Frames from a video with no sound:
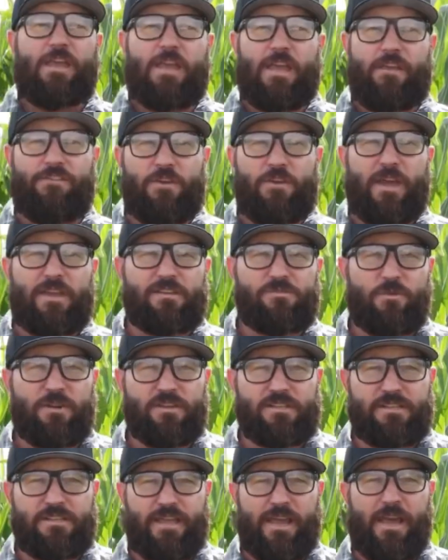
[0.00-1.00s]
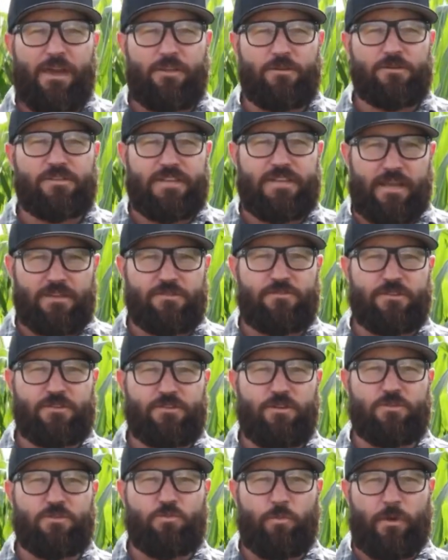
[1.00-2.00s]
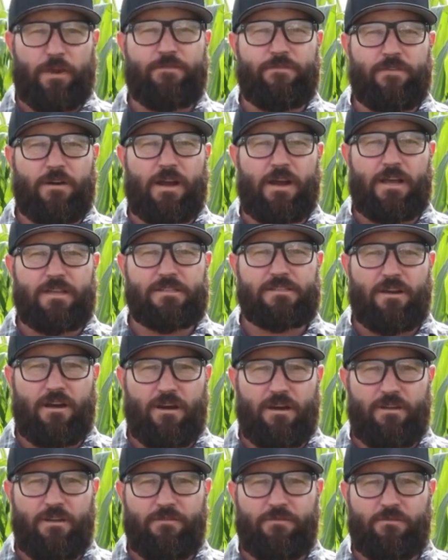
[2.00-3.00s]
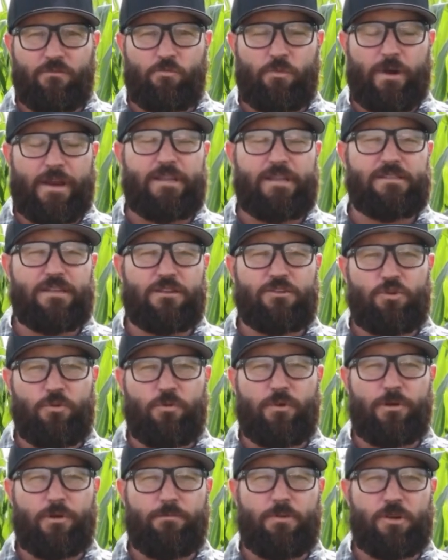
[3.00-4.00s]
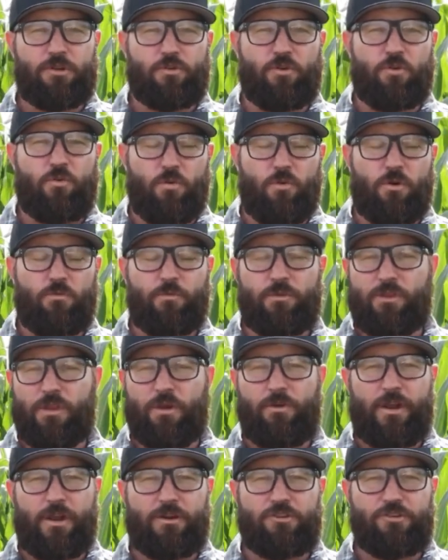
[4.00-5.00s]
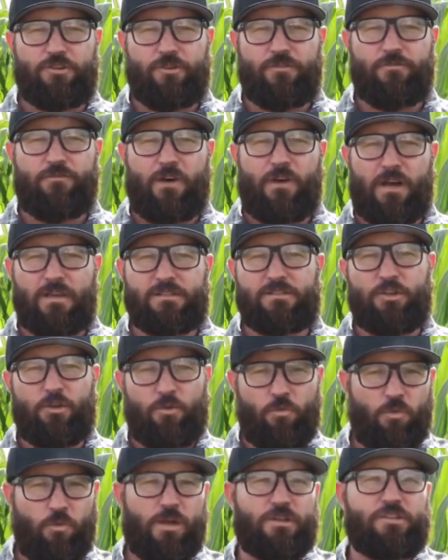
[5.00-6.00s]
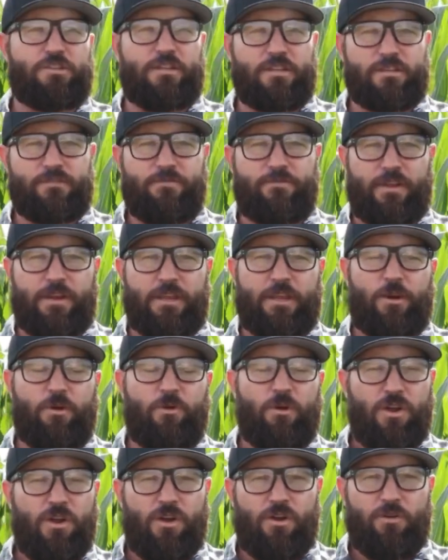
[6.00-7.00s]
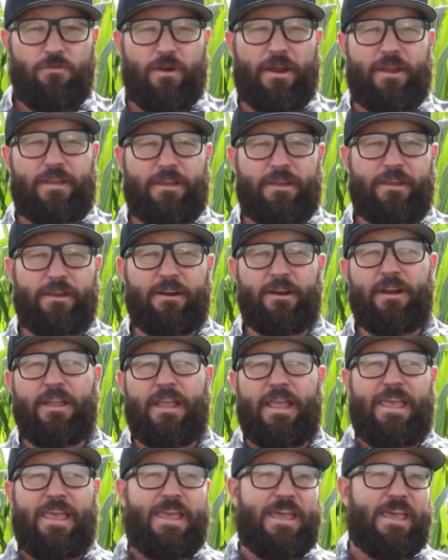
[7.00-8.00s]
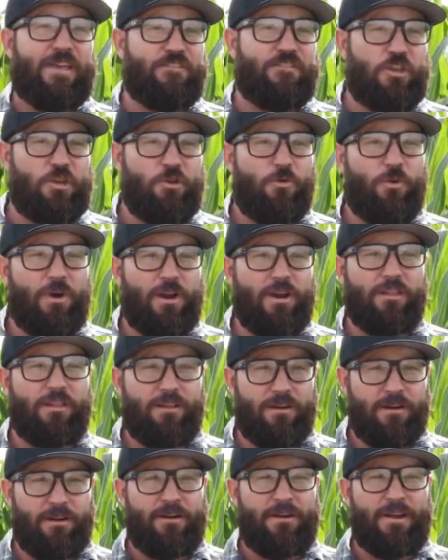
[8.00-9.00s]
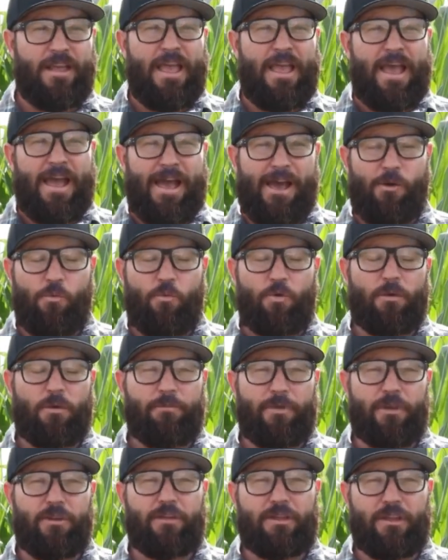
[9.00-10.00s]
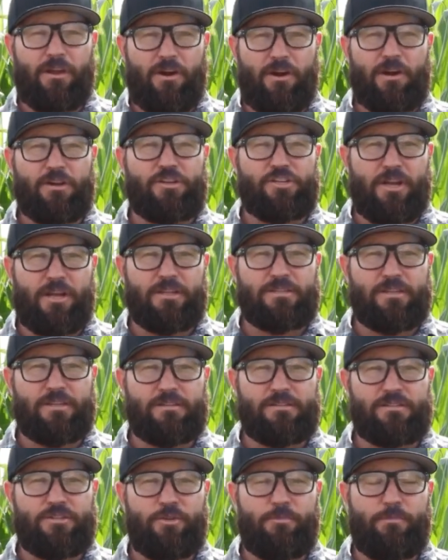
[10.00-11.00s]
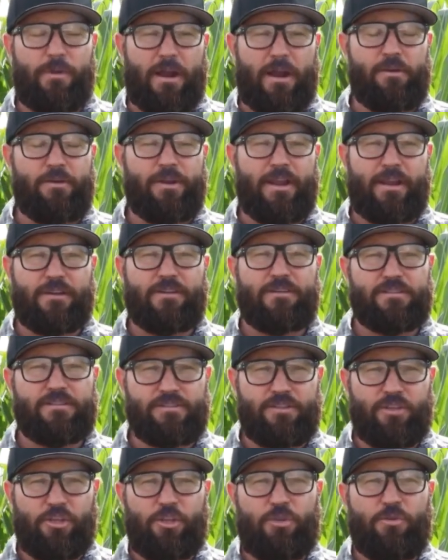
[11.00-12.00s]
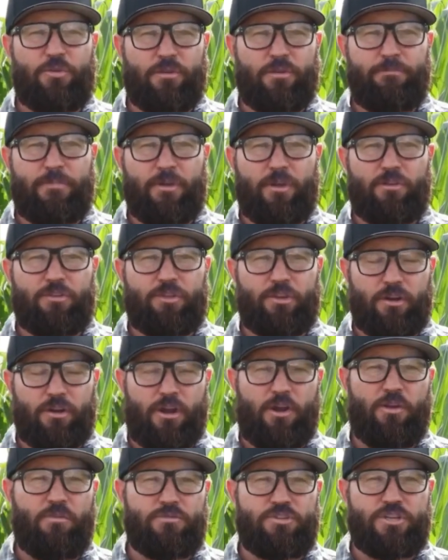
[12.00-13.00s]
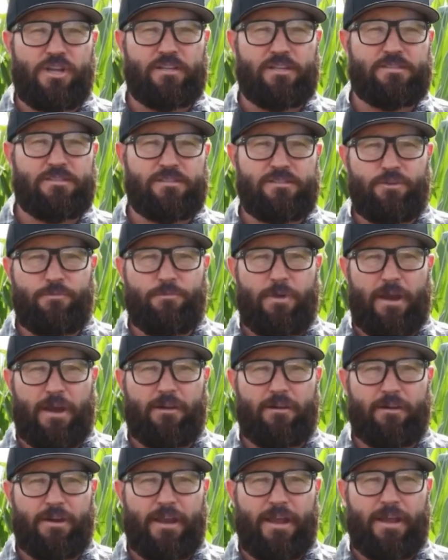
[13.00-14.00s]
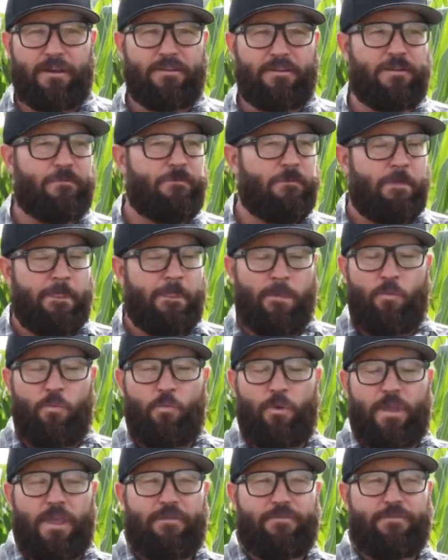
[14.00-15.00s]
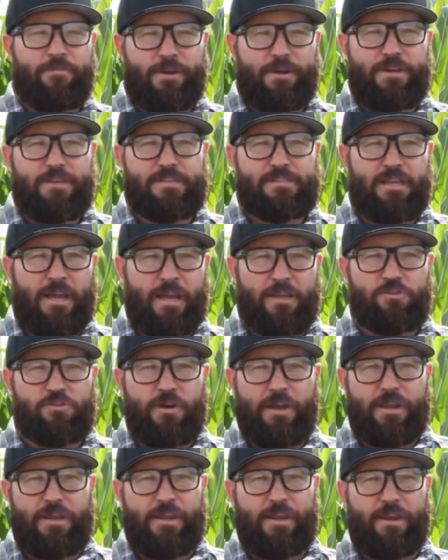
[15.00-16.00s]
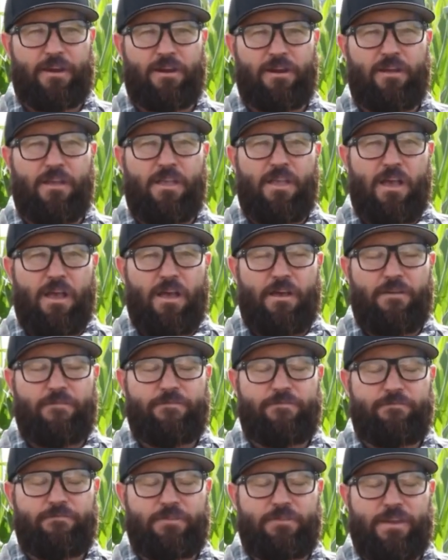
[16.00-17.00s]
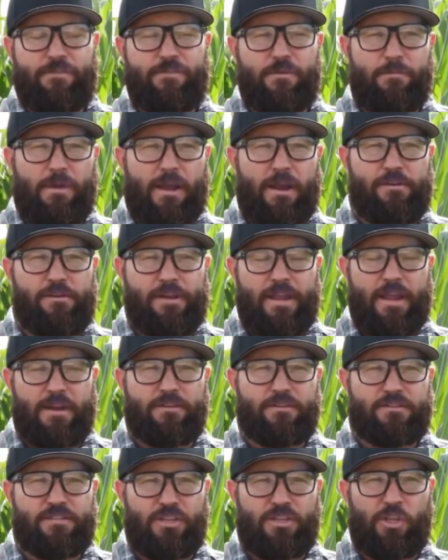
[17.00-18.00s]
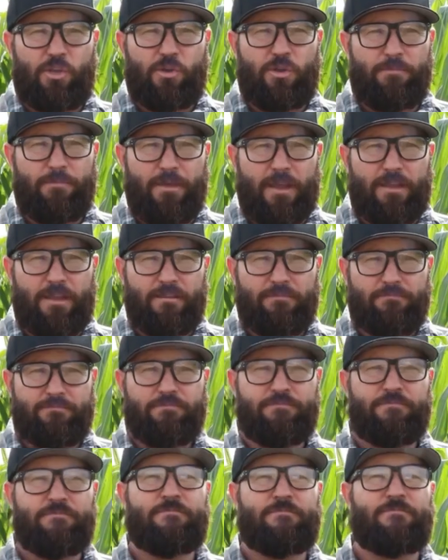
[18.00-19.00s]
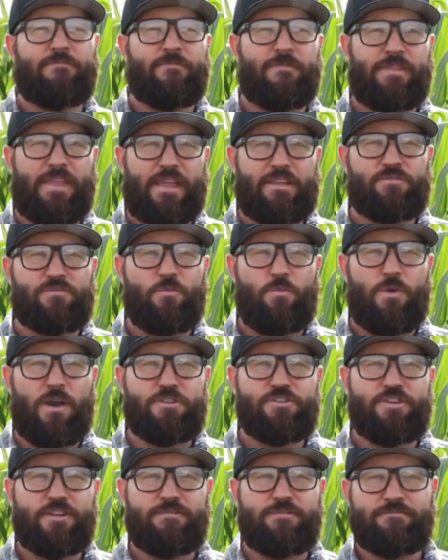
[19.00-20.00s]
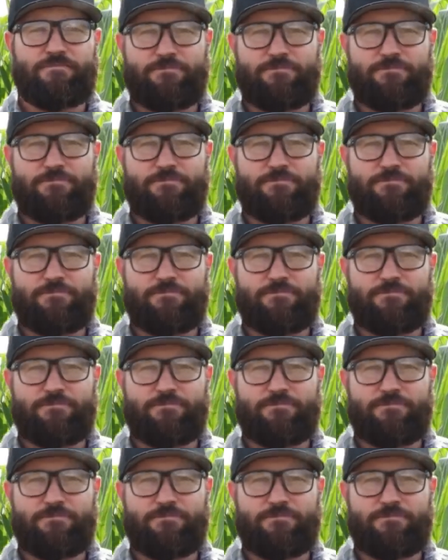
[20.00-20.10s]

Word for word: If you guys want to see how those test results went for us on raising 200 bushel corn with no nitrogen phosphate, you can watch this video right here. If you want to learn how we're building our Johnson Su bioreactor so you can build your own Johnson Su bioreactor, we have three designs right here of different bioreactors that you can make. Thanks for watching.